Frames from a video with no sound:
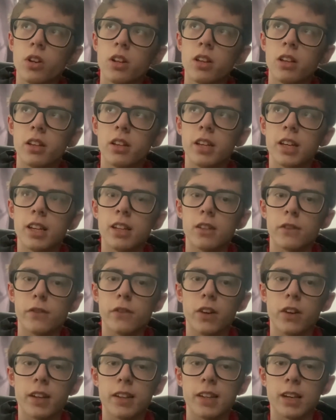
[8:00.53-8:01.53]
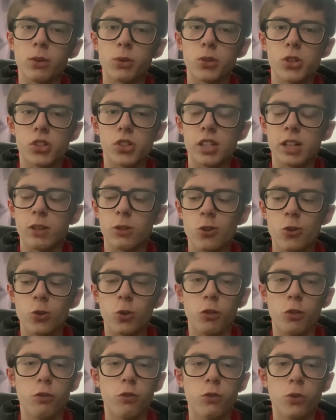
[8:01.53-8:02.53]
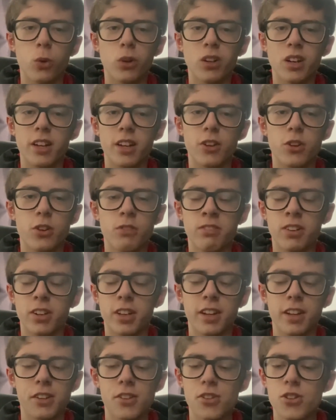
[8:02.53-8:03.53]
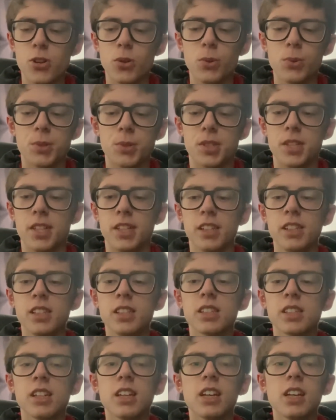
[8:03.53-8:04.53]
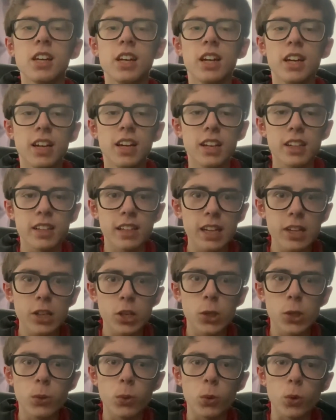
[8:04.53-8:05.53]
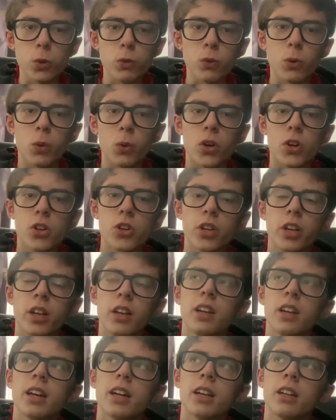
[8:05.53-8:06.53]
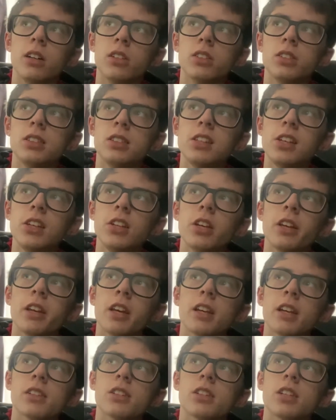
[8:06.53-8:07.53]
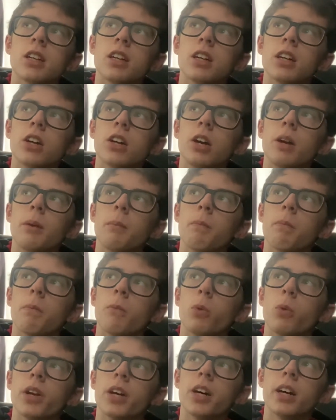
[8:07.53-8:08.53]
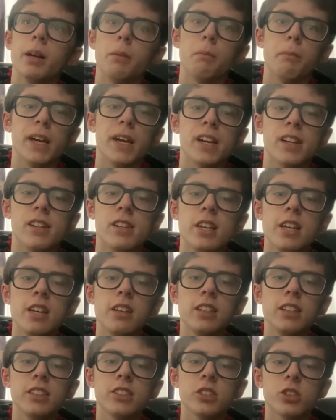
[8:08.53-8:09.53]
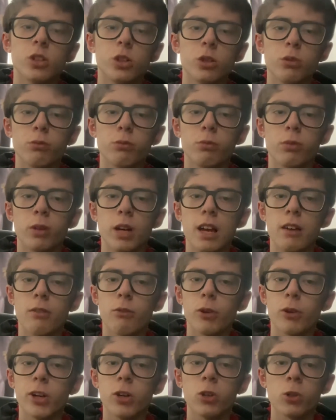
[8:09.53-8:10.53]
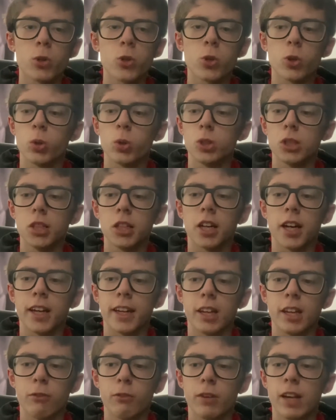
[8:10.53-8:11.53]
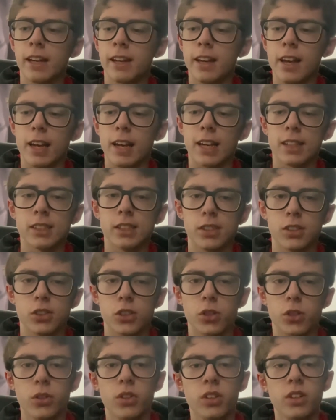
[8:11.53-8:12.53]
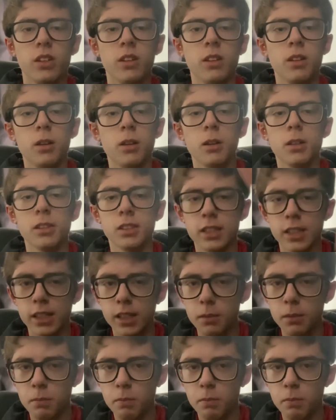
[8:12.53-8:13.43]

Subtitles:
to the end to find out just how strong Fortnite fucking Jonesy is, thank you all for watching, and I'll see you next time when I make a tier list of every hot chocolate I can get access to. See ya!